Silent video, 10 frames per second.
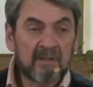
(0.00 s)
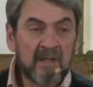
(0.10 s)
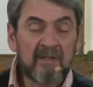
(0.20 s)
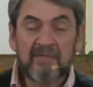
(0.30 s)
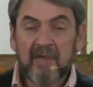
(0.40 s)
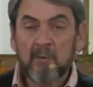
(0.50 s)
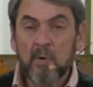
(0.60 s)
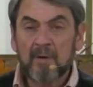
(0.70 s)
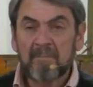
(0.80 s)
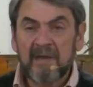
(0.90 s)
and that they
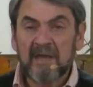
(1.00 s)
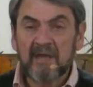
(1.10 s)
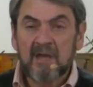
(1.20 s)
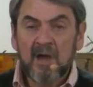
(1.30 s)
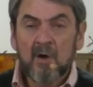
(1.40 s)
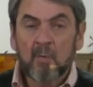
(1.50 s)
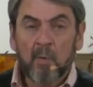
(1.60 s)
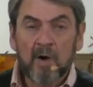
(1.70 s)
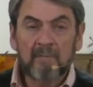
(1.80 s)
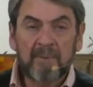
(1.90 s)
would be
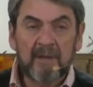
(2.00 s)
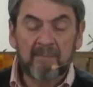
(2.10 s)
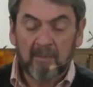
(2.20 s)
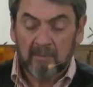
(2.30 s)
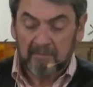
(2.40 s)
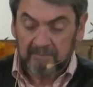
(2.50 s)
one people.